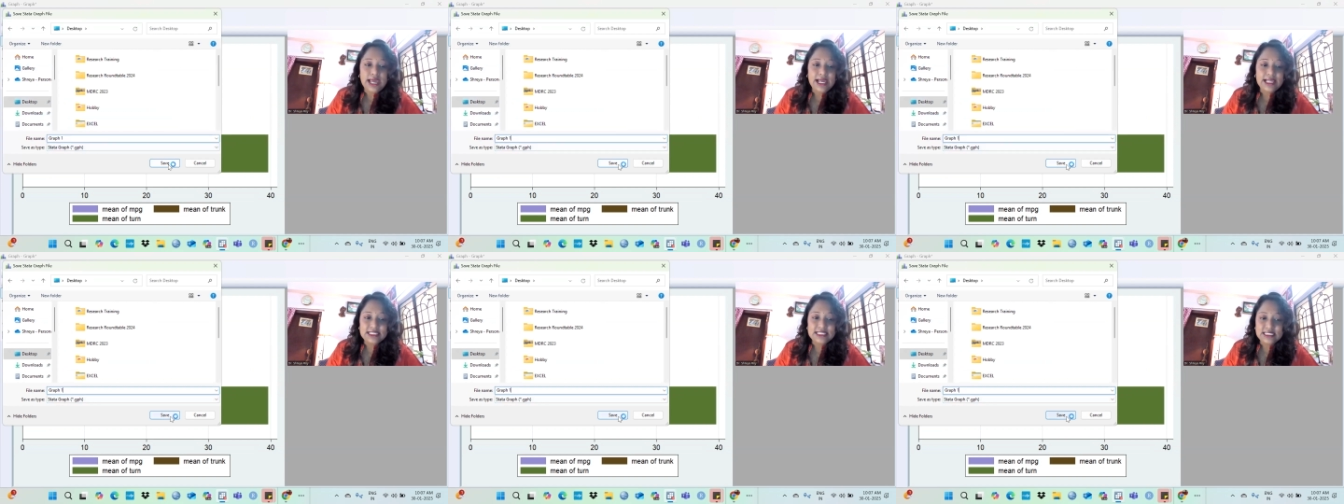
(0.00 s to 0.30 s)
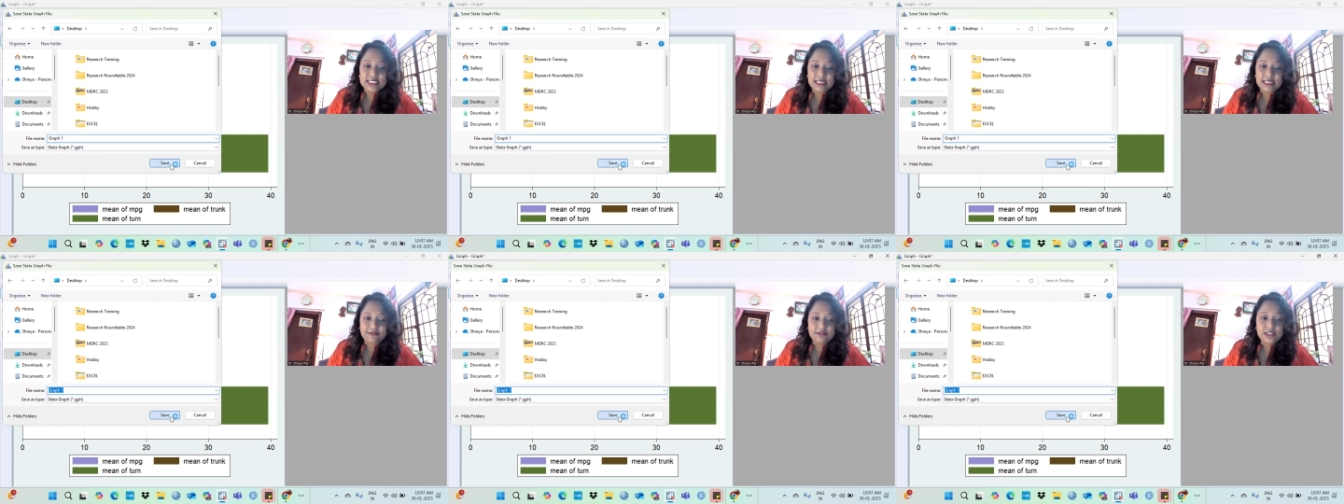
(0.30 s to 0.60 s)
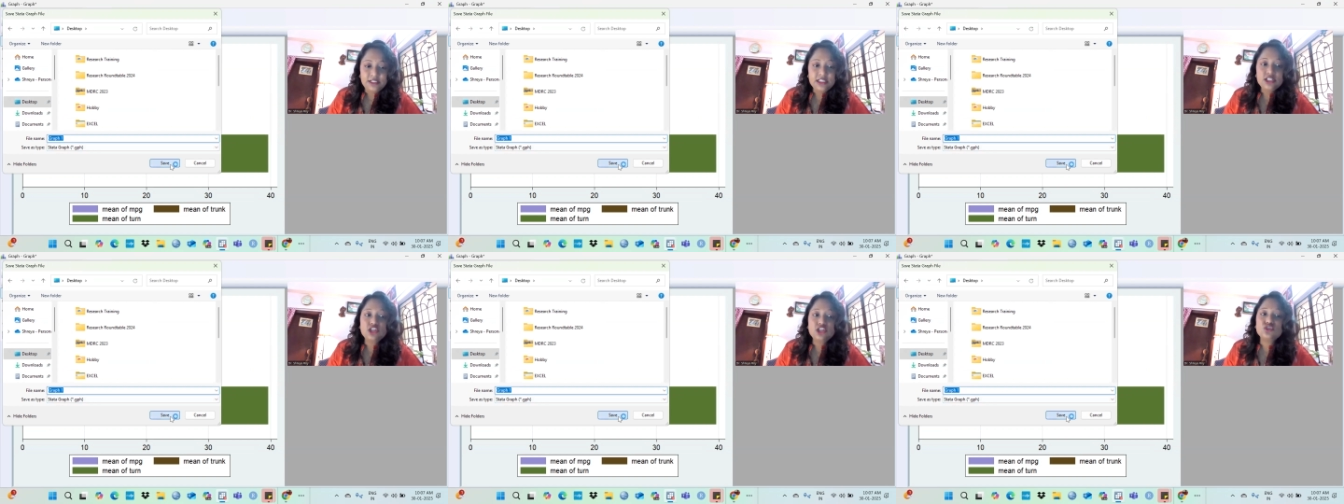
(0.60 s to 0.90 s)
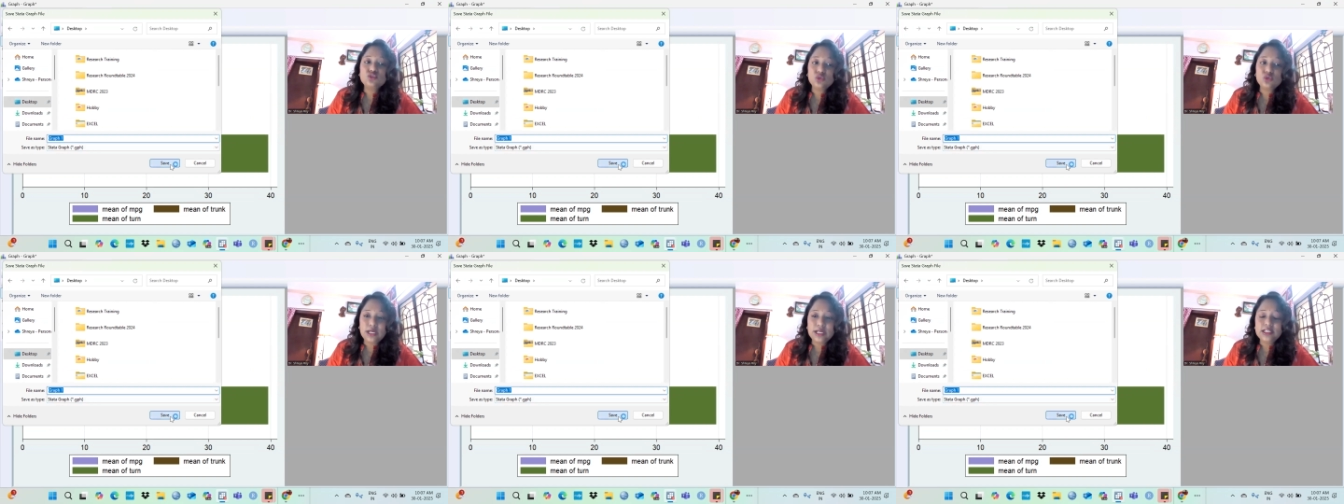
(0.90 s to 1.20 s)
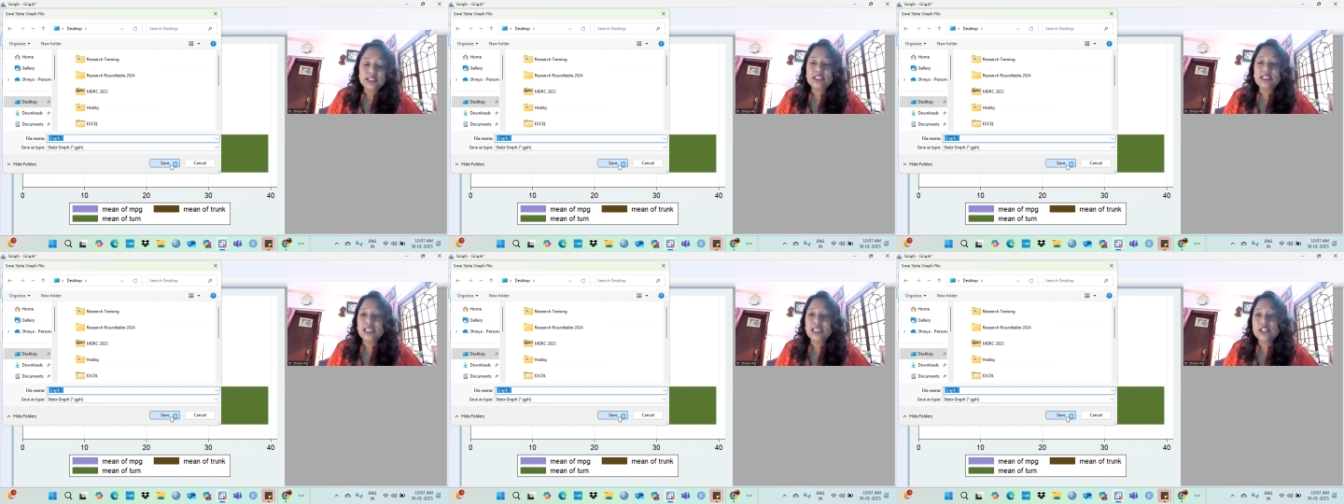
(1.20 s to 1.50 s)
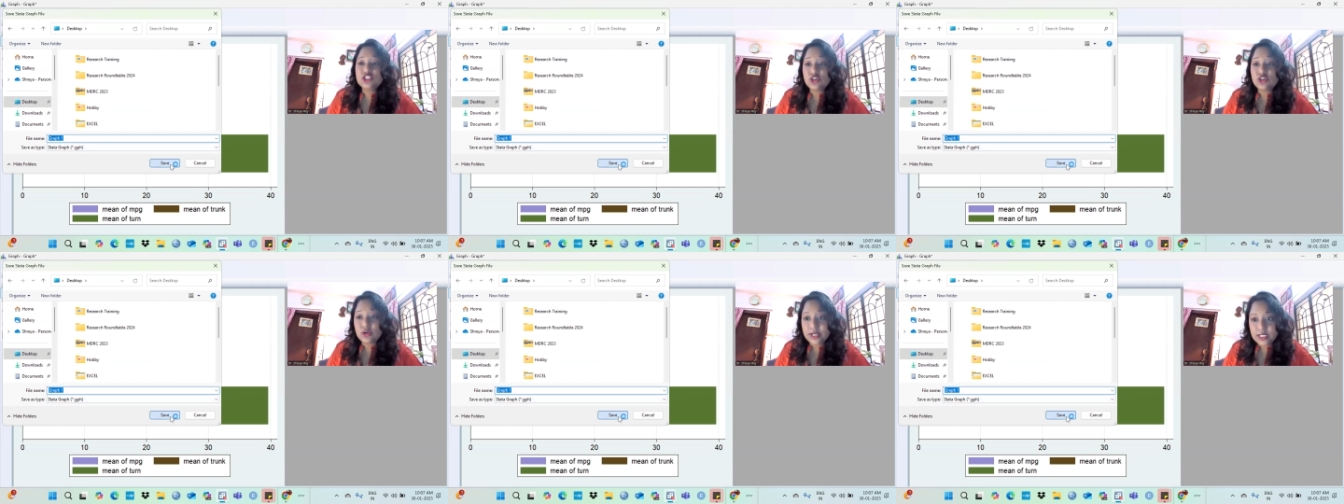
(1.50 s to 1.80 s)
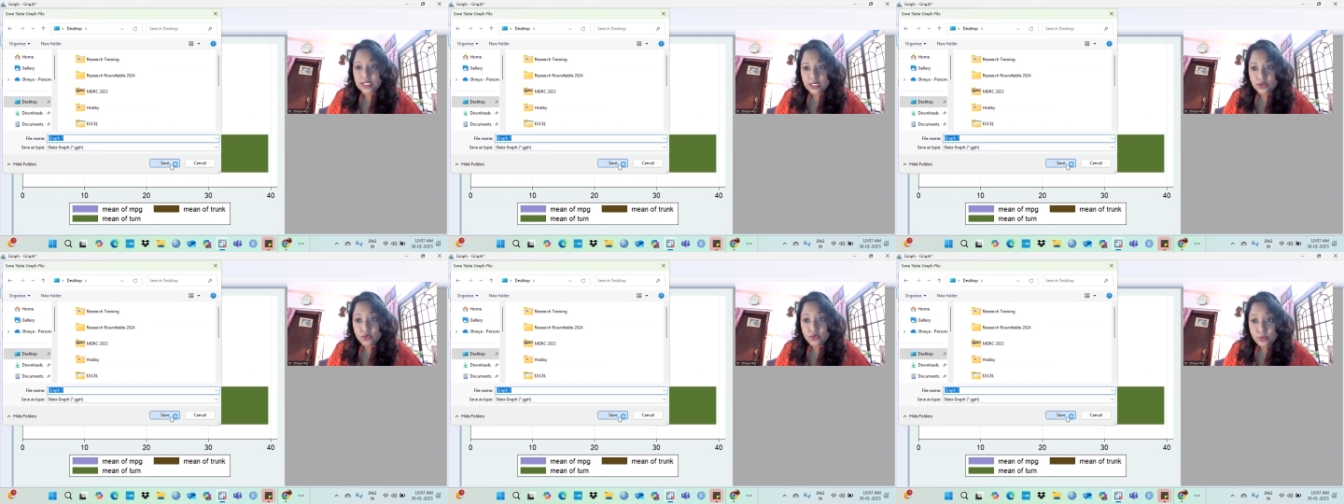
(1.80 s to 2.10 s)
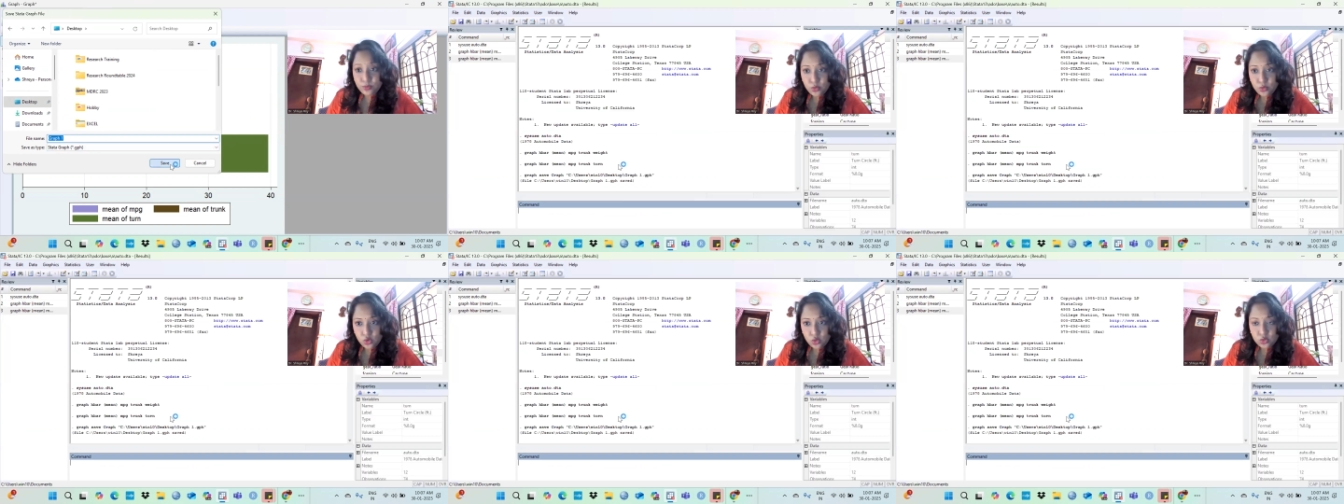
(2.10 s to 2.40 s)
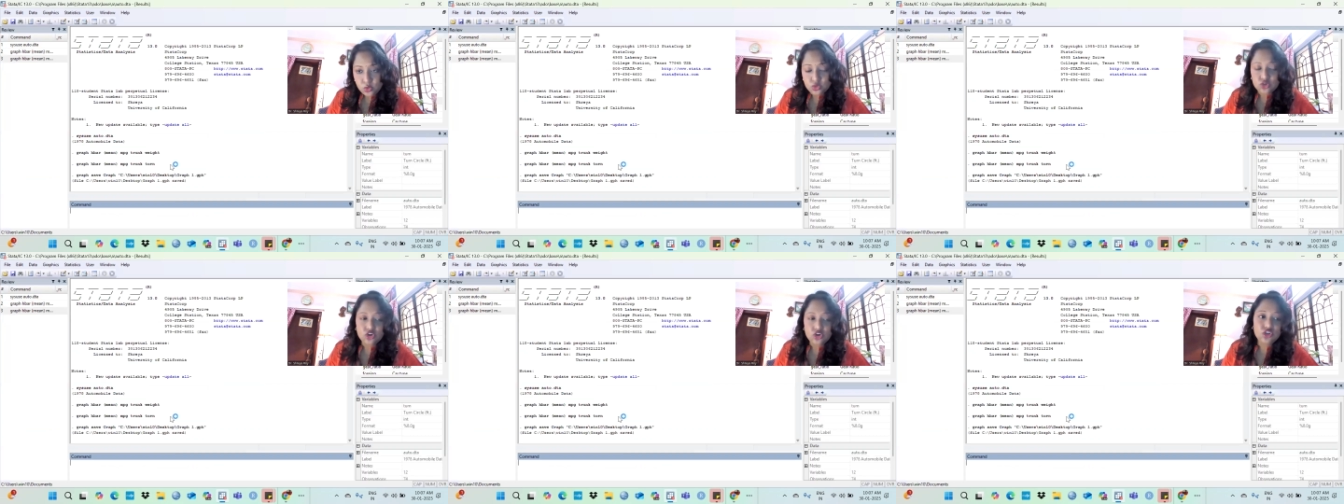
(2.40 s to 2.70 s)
and save it so that in case you're writing a report